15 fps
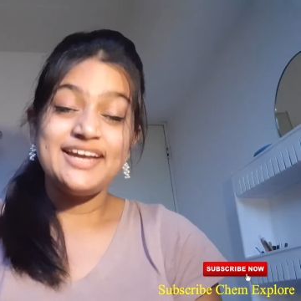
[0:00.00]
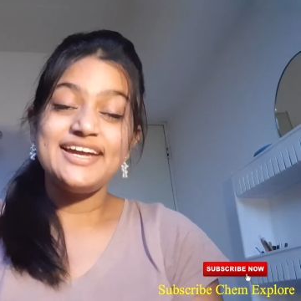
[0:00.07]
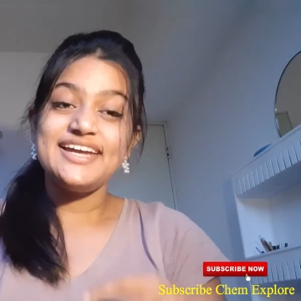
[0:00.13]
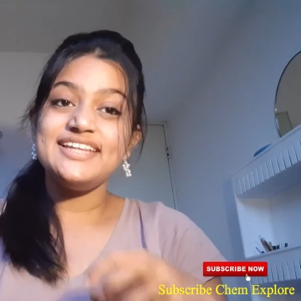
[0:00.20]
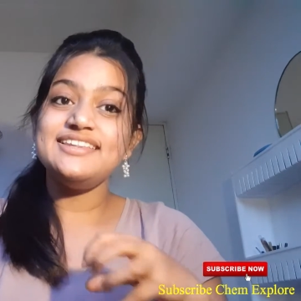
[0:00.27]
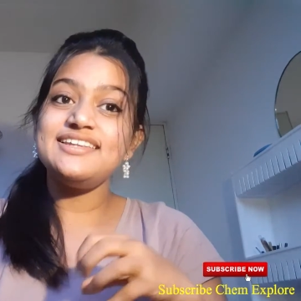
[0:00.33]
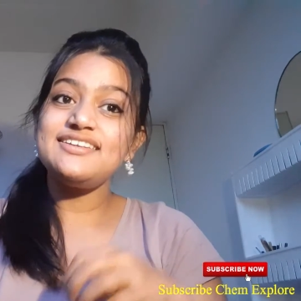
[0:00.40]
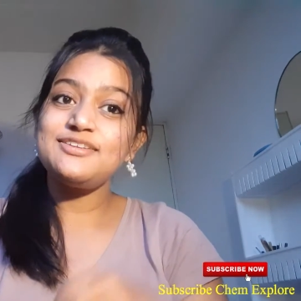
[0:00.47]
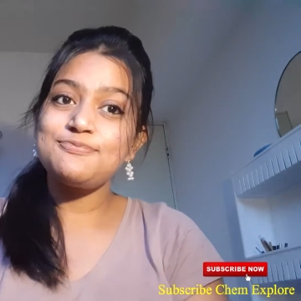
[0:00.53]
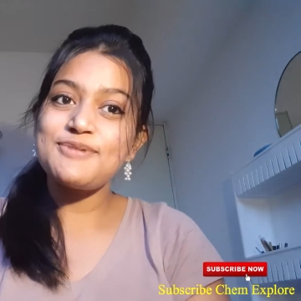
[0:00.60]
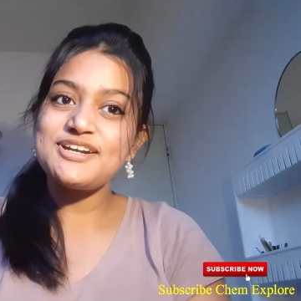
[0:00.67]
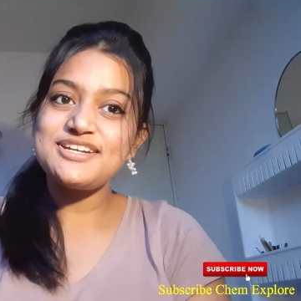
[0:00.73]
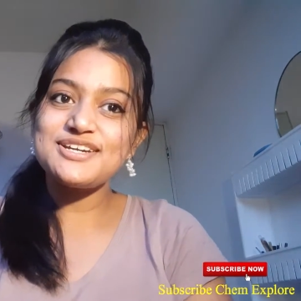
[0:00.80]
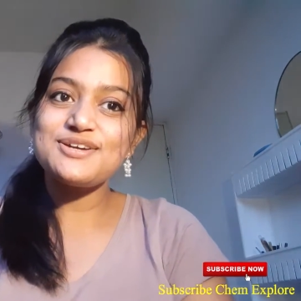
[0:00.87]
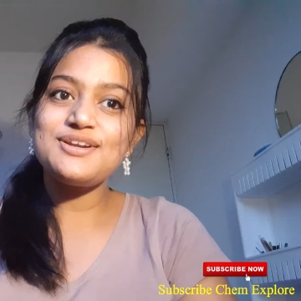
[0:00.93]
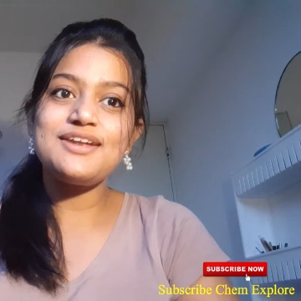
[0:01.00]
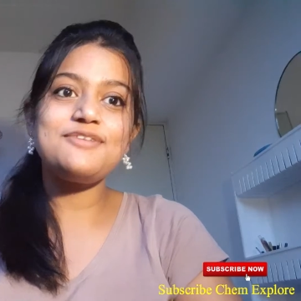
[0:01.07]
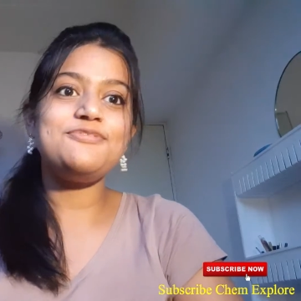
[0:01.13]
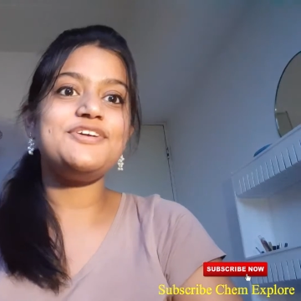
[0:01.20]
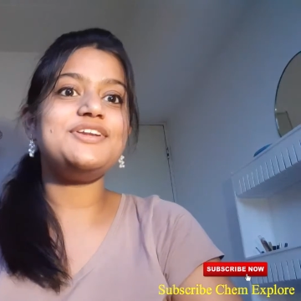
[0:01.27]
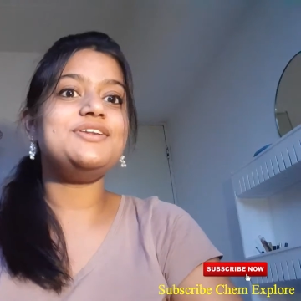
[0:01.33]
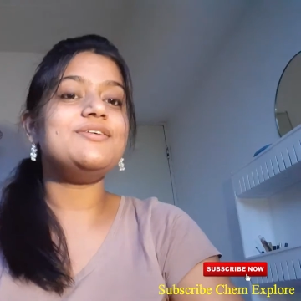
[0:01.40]
In this particular
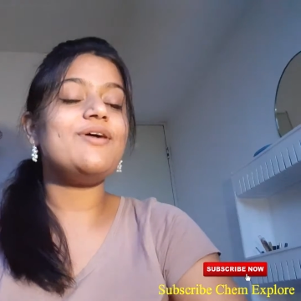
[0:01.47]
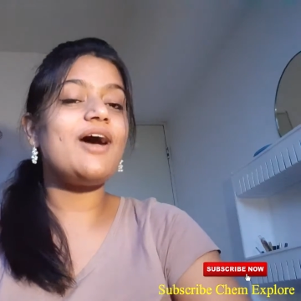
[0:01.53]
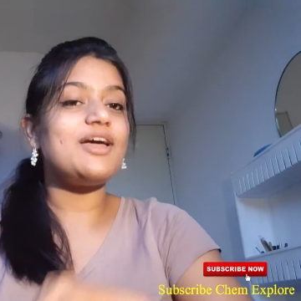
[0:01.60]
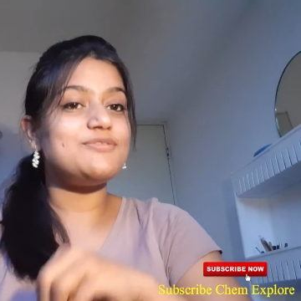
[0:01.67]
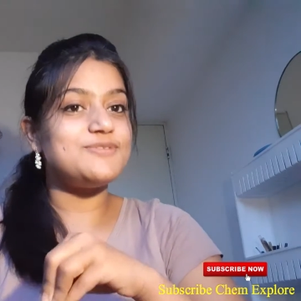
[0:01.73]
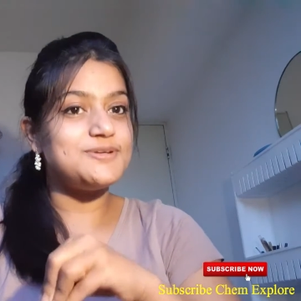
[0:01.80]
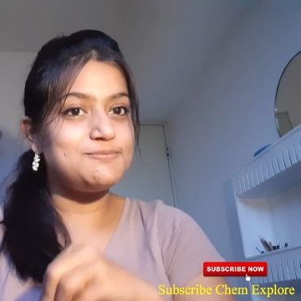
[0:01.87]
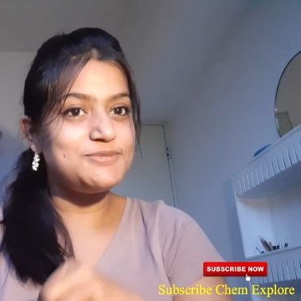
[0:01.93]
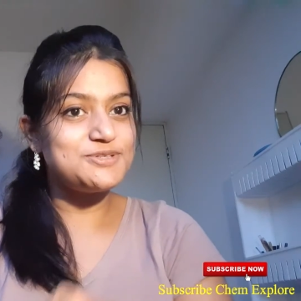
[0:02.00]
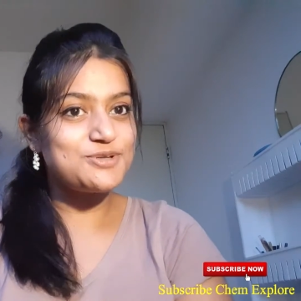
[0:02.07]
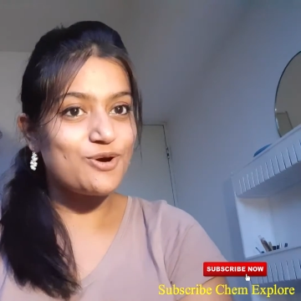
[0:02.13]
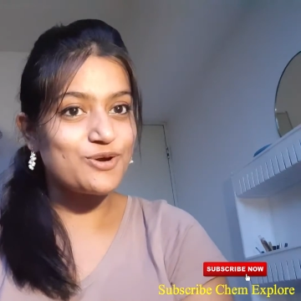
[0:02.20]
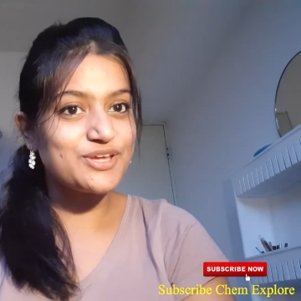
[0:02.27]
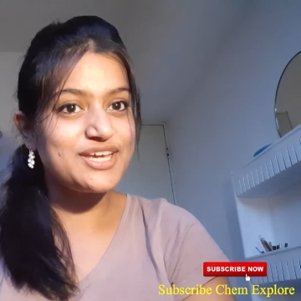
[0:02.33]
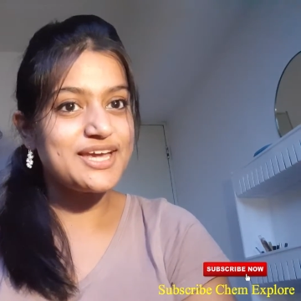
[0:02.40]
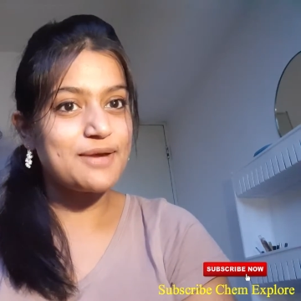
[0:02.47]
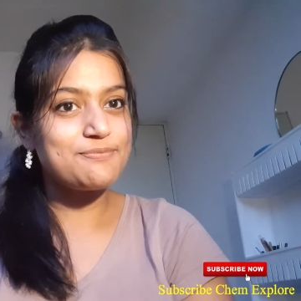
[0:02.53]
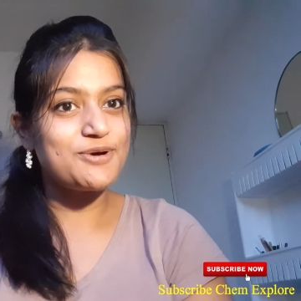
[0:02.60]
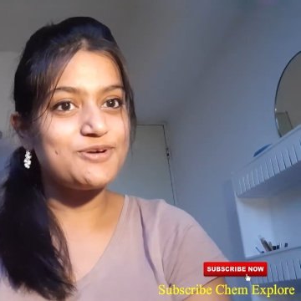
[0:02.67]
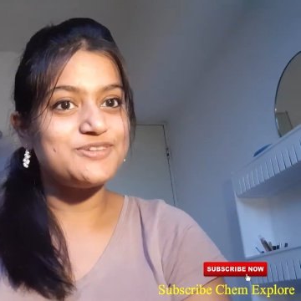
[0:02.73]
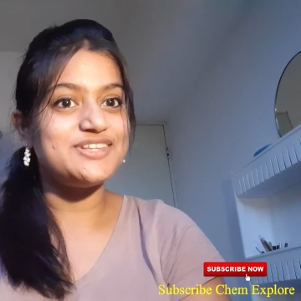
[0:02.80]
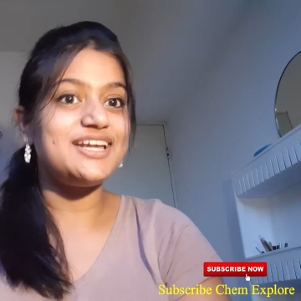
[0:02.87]
video, I will be talking
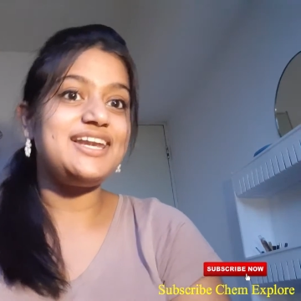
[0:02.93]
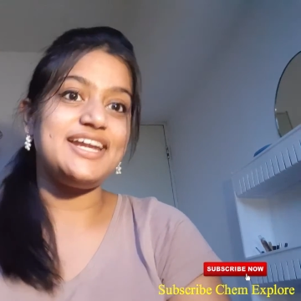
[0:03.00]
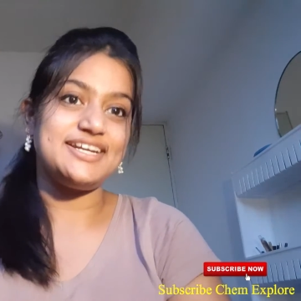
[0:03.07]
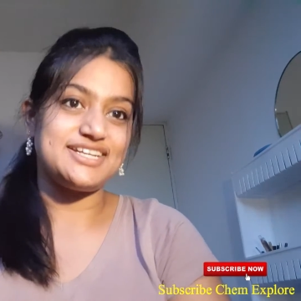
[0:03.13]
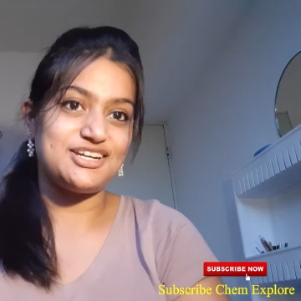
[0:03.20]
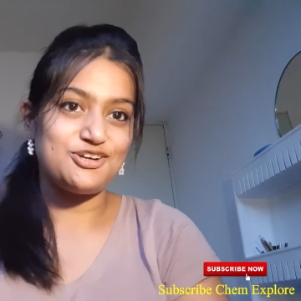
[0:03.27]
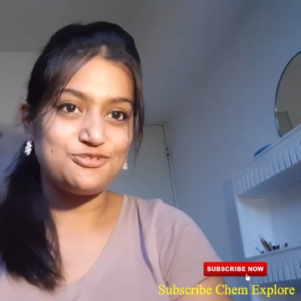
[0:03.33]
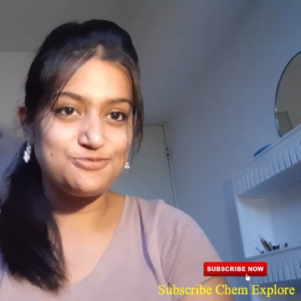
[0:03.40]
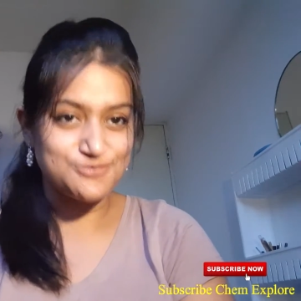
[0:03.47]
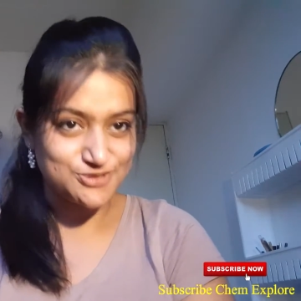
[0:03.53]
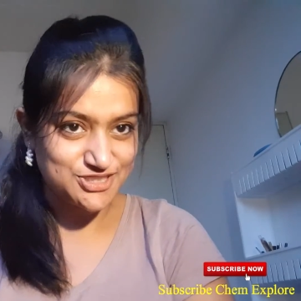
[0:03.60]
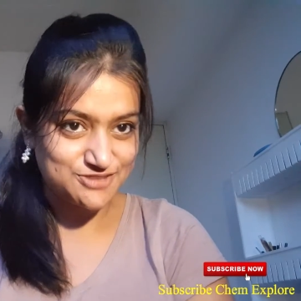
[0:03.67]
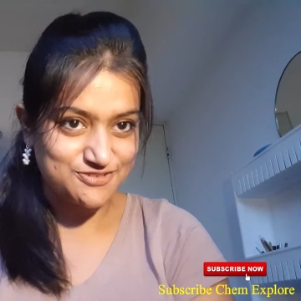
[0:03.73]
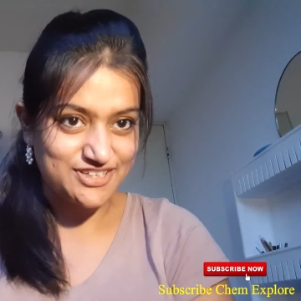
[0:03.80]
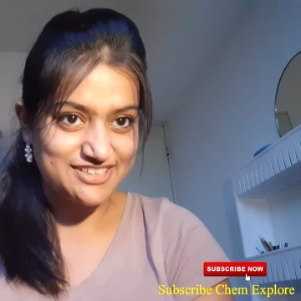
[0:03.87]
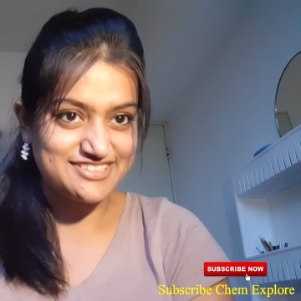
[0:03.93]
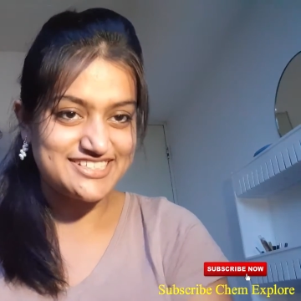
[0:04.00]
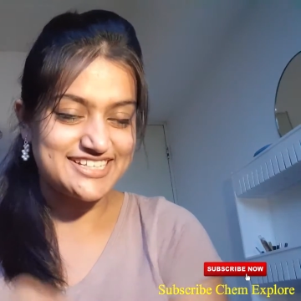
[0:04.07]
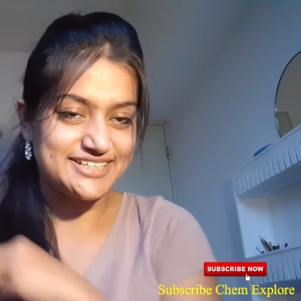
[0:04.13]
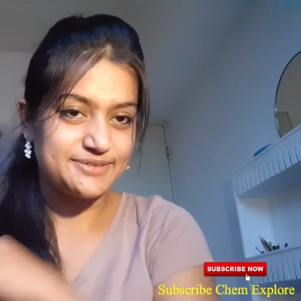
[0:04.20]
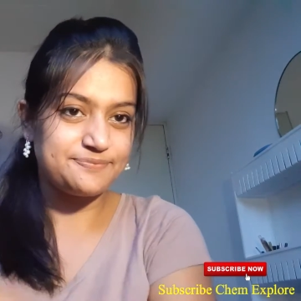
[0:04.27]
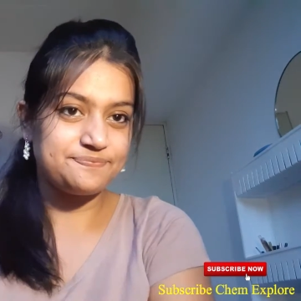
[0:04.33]
about the letter of
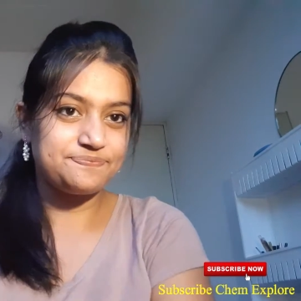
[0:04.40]
motivation.